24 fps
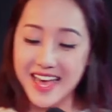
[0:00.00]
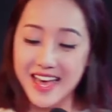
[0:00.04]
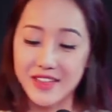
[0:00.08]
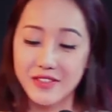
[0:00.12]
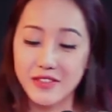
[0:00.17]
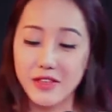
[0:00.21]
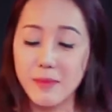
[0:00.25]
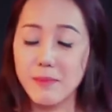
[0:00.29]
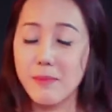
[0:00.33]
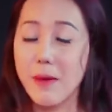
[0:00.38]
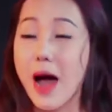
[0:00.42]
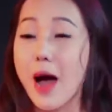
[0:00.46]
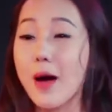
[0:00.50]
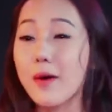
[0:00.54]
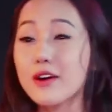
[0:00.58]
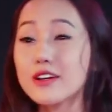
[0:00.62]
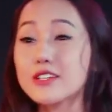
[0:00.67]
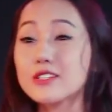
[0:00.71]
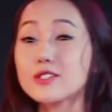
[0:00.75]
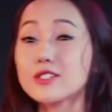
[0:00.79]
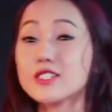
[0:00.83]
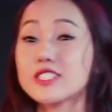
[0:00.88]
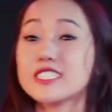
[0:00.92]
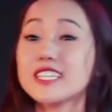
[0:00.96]
The
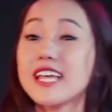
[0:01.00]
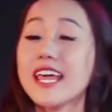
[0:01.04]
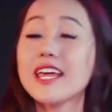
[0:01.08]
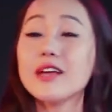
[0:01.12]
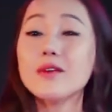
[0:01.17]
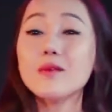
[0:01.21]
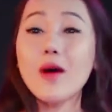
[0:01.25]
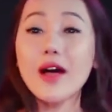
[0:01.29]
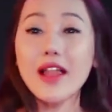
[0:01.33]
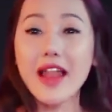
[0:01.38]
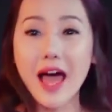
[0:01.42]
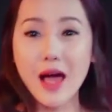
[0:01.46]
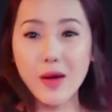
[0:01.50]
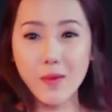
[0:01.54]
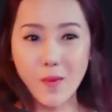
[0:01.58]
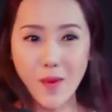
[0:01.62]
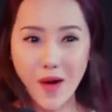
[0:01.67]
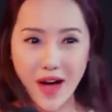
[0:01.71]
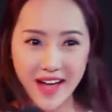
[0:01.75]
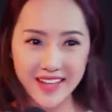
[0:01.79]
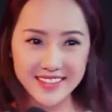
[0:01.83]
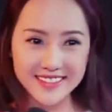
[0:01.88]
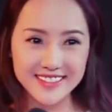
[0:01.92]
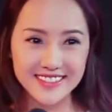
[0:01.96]
power to sing what I
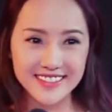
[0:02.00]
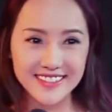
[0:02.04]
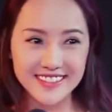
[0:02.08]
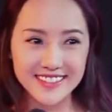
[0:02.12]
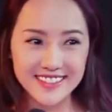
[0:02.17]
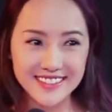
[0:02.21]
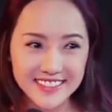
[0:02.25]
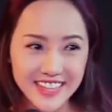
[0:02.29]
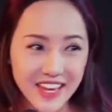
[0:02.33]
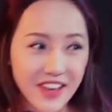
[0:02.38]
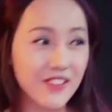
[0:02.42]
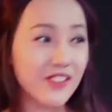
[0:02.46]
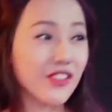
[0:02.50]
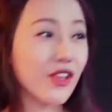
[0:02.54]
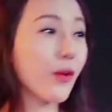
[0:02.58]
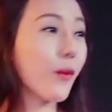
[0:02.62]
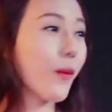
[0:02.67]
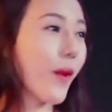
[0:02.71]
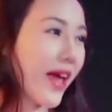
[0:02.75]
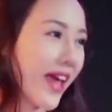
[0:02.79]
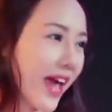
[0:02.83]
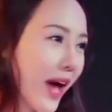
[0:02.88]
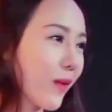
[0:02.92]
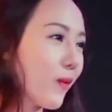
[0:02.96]
want, the
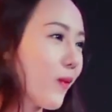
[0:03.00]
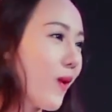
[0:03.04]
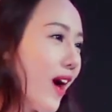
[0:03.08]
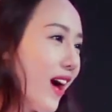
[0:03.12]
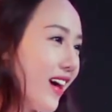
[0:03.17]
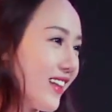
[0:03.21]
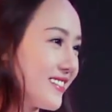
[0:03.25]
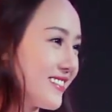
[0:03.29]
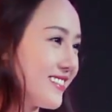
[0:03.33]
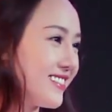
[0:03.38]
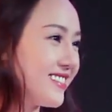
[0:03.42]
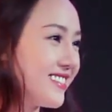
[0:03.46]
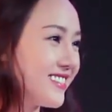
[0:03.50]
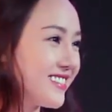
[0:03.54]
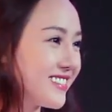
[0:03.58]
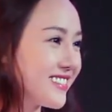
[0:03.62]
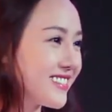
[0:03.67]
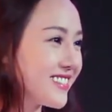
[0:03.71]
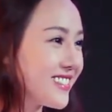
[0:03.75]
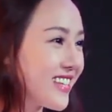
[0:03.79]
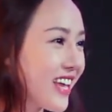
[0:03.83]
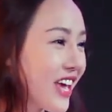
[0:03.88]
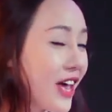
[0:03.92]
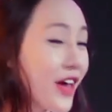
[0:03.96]
way I want.
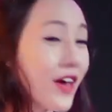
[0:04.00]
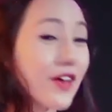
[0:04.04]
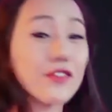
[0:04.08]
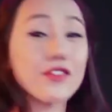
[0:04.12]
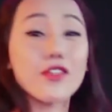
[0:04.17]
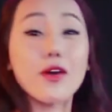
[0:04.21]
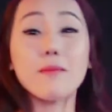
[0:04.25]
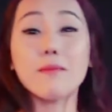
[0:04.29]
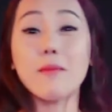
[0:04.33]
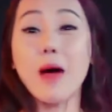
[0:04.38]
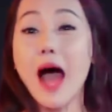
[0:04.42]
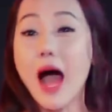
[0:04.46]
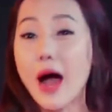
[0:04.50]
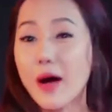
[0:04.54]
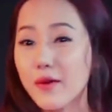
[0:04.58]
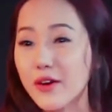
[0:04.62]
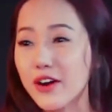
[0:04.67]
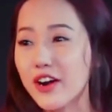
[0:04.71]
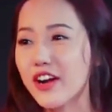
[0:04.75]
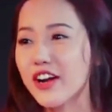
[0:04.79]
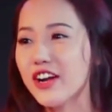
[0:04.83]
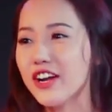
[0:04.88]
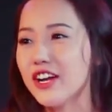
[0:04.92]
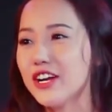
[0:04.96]
The
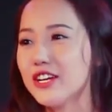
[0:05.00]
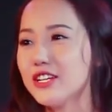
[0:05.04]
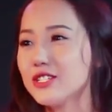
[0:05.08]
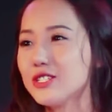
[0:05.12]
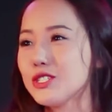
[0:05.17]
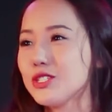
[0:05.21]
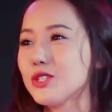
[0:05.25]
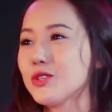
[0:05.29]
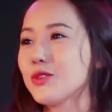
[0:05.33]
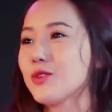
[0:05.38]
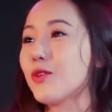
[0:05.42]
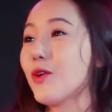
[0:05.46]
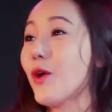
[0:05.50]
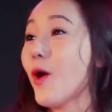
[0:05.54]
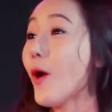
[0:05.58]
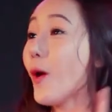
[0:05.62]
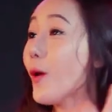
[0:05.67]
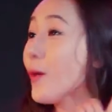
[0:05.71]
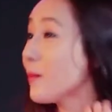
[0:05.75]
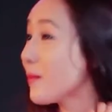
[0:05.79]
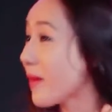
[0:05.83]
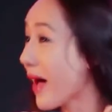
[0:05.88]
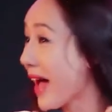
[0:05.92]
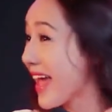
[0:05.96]
power to
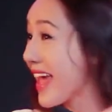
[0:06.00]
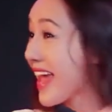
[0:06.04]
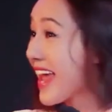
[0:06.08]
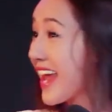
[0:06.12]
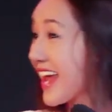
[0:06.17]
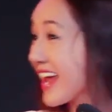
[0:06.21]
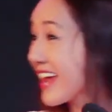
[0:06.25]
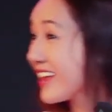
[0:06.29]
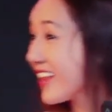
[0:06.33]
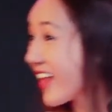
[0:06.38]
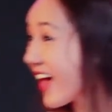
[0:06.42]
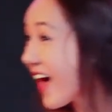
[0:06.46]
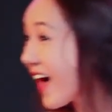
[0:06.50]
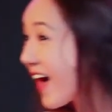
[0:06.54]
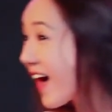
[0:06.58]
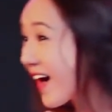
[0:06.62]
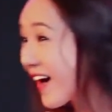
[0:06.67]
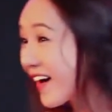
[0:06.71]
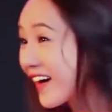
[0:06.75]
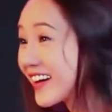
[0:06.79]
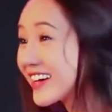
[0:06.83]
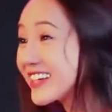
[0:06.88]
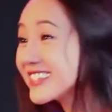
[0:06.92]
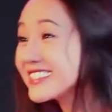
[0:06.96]
grow my hair
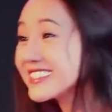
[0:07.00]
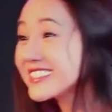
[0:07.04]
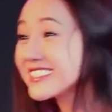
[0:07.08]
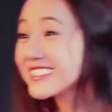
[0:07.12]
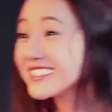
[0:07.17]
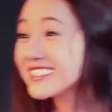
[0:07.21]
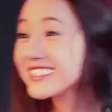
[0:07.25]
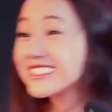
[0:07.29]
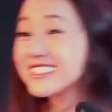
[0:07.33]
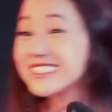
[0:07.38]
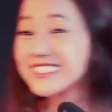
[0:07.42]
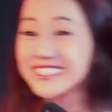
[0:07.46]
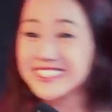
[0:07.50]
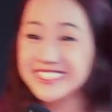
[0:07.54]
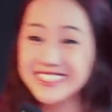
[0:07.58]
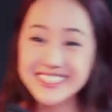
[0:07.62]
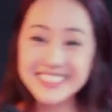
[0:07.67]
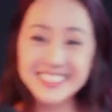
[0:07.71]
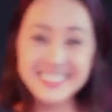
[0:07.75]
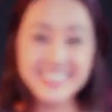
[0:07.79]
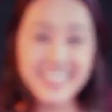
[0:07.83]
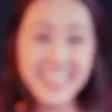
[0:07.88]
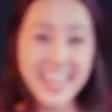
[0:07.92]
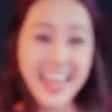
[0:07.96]
long.
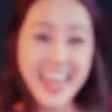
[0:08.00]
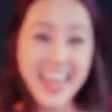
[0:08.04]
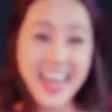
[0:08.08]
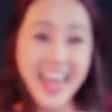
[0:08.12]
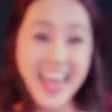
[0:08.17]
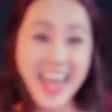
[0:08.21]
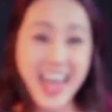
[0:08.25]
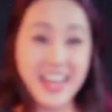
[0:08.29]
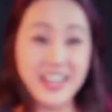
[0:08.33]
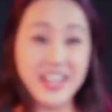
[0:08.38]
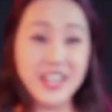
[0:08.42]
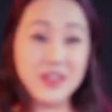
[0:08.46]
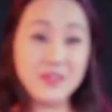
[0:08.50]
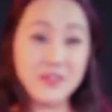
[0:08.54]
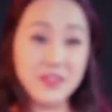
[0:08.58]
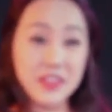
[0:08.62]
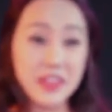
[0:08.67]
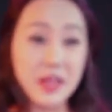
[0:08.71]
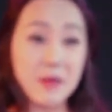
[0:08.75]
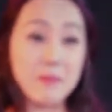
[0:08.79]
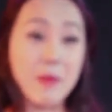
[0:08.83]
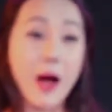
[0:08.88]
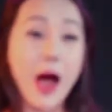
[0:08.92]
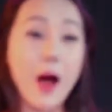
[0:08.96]
And
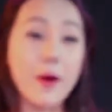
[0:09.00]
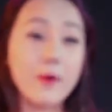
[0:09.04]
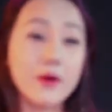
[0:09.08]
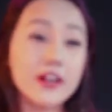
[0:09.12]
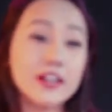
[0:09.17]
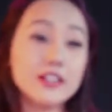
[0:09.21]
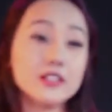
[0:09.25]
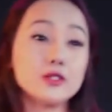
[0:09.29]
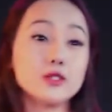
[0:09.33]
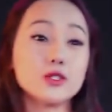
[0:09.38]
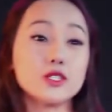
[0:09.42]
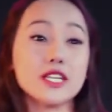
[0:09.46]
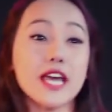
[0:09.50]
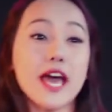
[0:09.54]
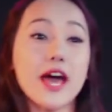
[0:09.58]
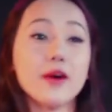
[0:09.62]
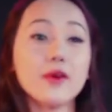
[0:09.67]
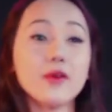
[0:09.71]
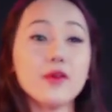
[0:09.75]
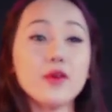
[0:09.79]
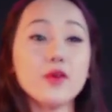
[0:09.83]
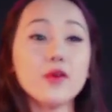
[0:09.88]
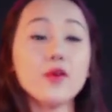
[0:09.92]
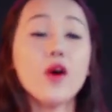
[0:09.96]
even the power to
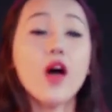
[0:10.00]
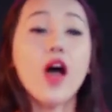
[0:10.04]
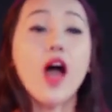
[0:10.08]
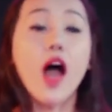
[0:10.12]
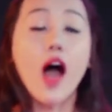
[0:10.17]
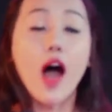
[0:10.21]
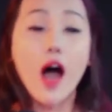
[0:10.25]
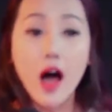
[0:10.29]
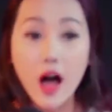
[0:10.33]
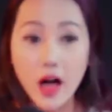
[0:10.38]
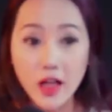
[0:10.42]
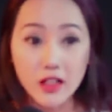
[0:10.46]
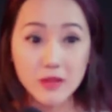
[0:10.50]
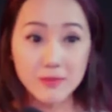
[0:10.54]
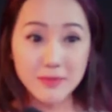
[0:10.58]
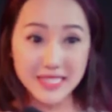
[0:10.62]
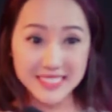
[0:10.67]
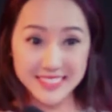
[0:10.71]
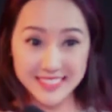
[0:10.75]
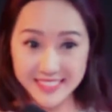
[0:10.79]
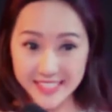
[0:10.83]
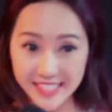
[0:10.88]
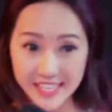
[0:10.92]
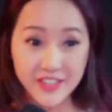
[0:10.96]
tell you all of my
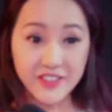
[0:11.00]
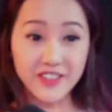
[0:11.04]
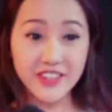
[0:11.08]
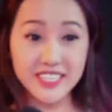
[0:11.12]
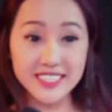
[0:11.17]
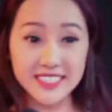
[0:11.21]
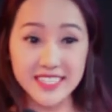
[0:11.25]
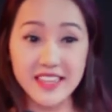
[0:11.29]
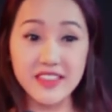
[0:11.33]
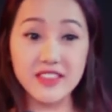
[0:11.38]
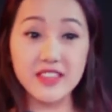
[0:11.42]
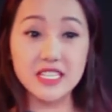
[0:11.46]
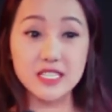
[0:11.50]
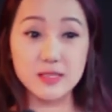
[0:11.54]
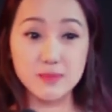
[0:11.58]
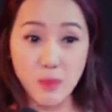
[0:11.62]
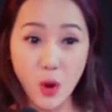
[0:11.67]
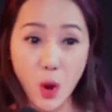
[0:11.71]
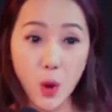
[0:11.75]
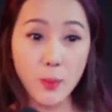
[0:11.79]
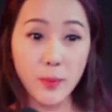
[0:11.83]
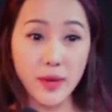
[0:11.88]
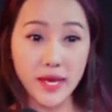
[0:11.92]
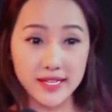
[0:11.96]
secrets in this
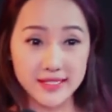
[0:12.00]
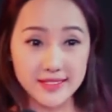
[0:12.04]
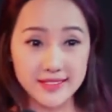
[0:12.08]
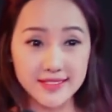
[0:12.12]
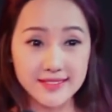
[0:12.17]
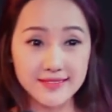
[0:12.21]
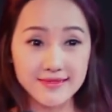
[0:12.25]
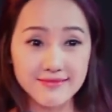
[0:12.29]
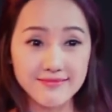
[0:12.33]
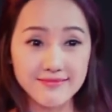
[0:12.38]
moment.